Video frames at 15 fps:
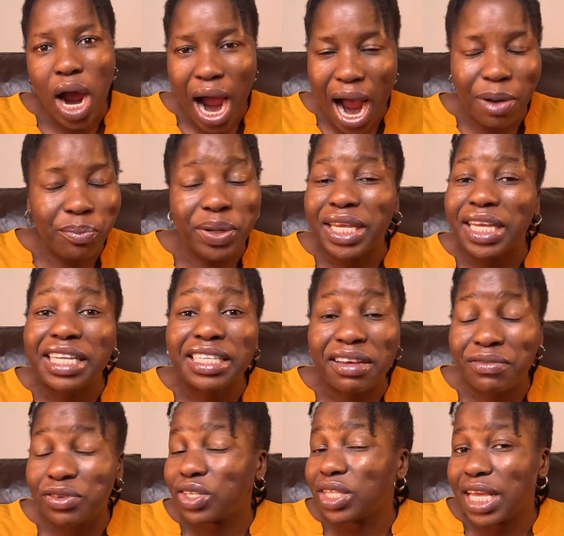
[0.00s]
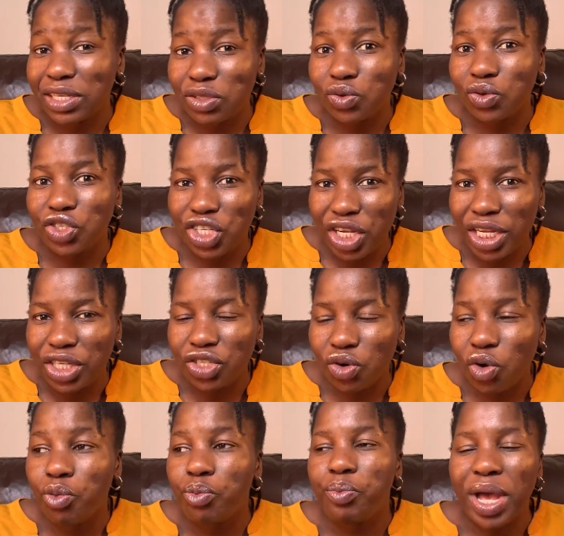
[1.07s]
are being interviewed, things could change,
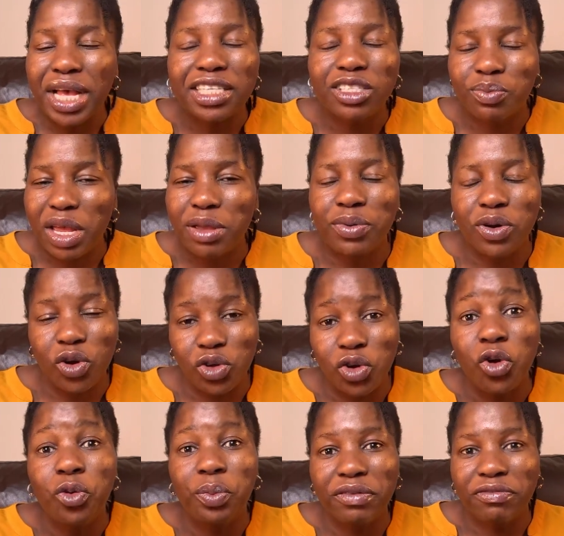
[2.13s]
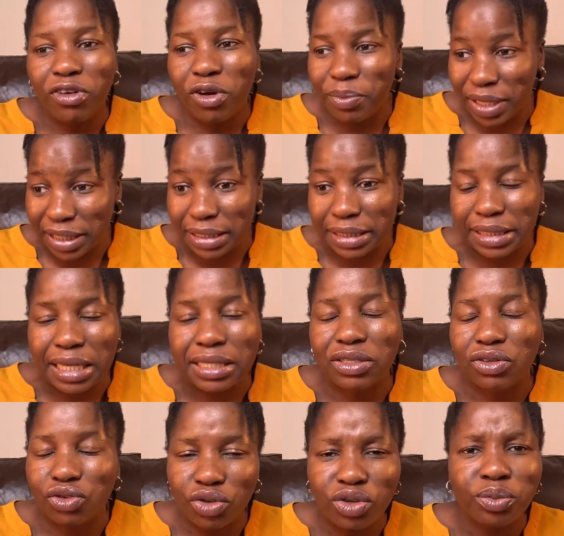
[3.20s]
or best maybe on your performance as a
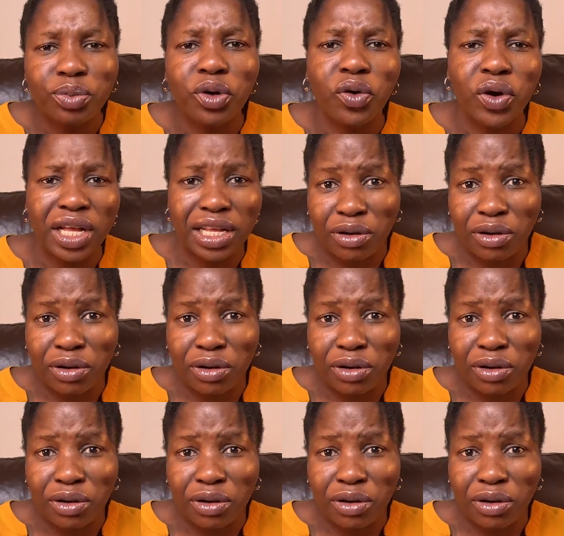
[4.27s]
group or